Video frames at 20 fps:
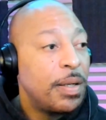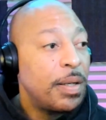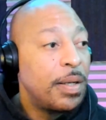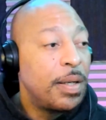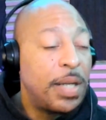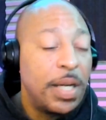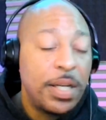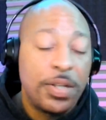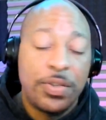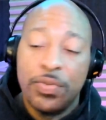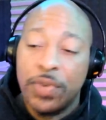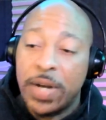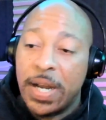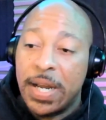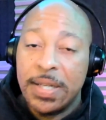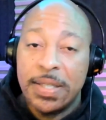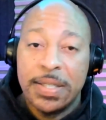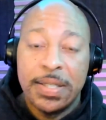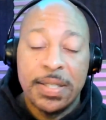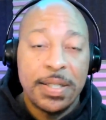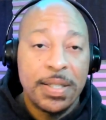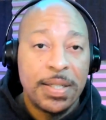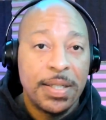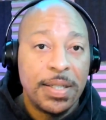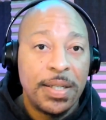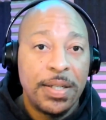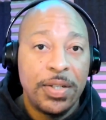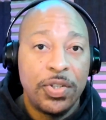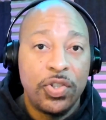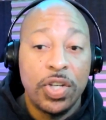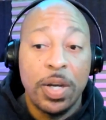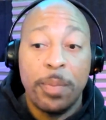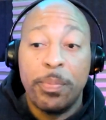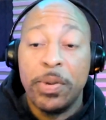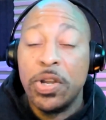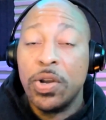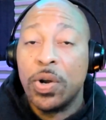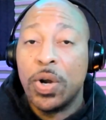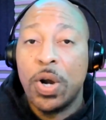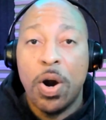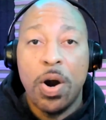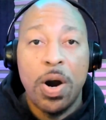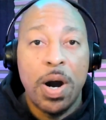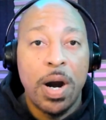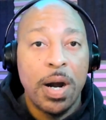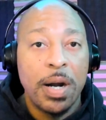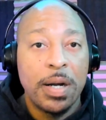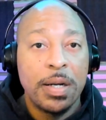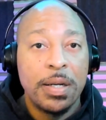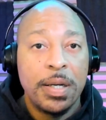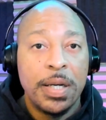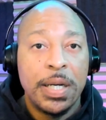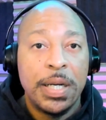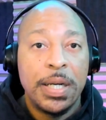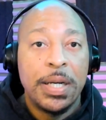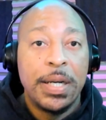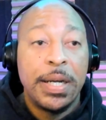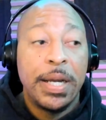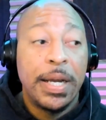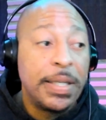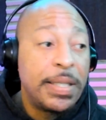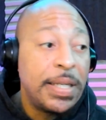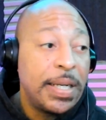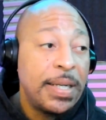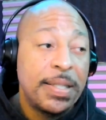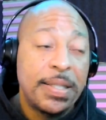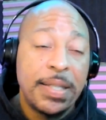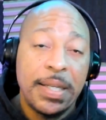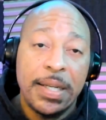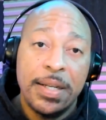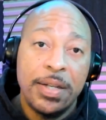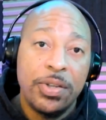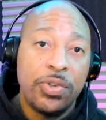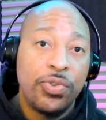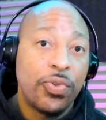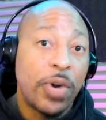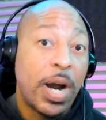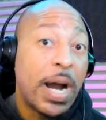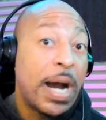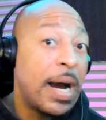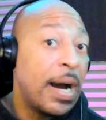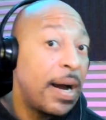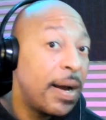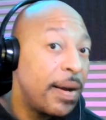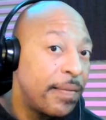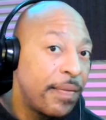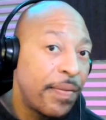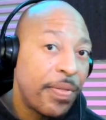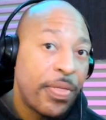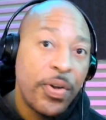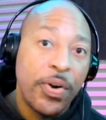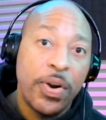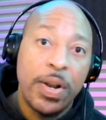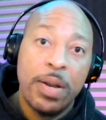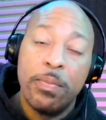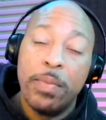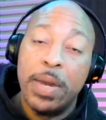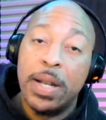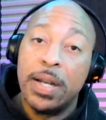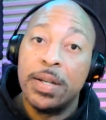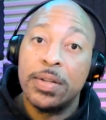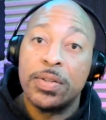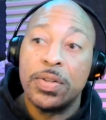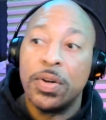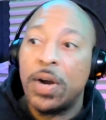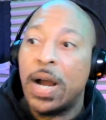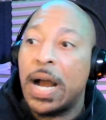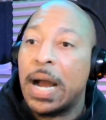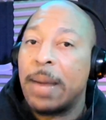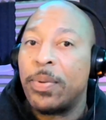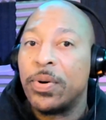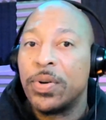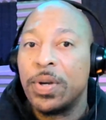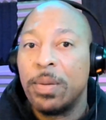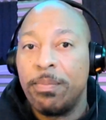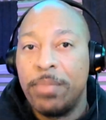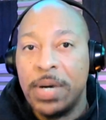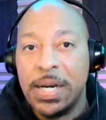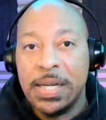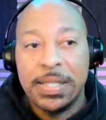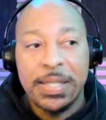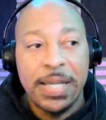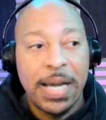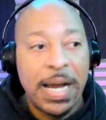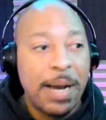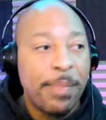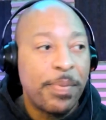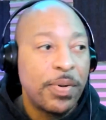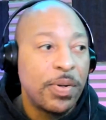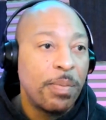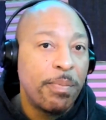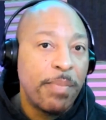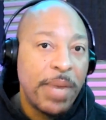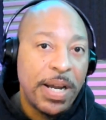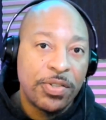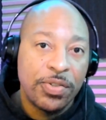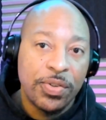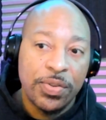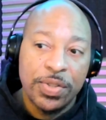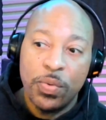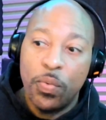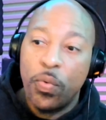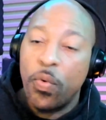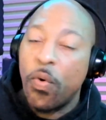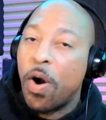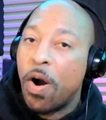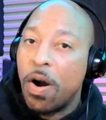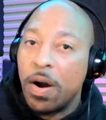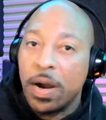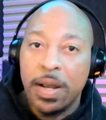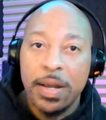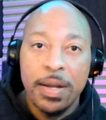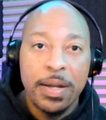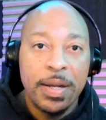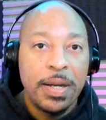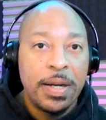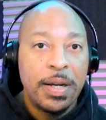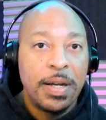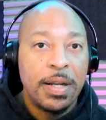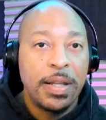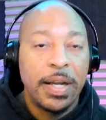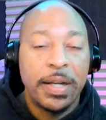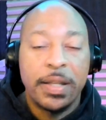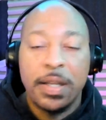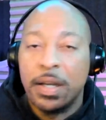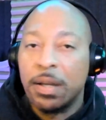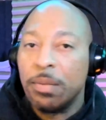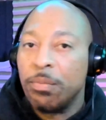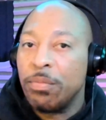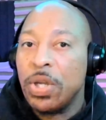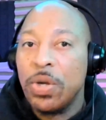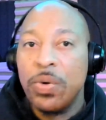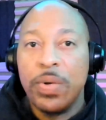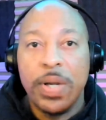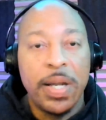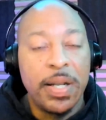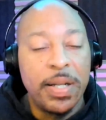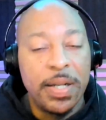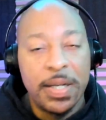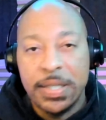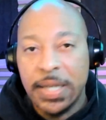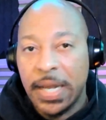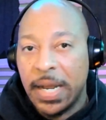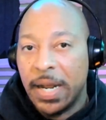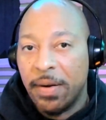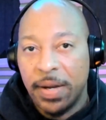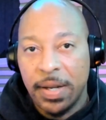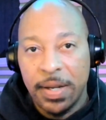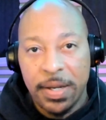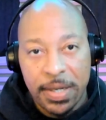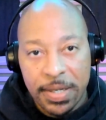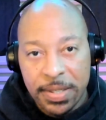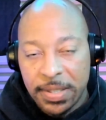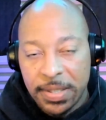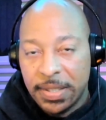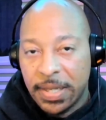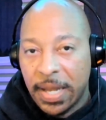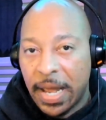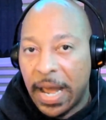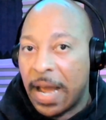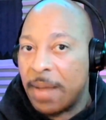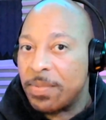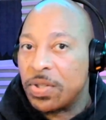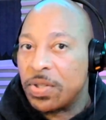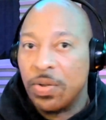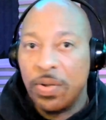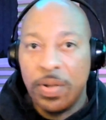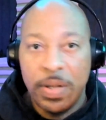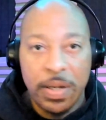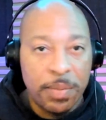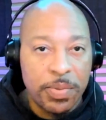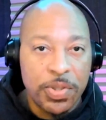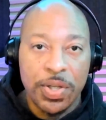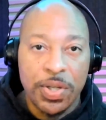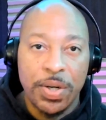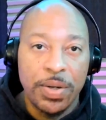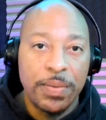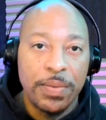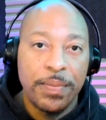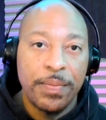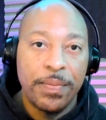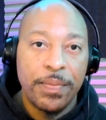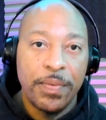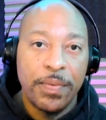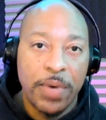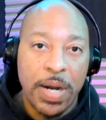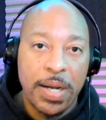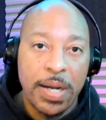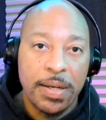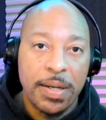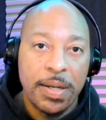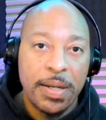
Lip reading: get dressed, jump in your car in DC, drive 30 minutes or hop on a bus to hop on a metro to walk. Like the commute in this area is just absolutely absurd, right?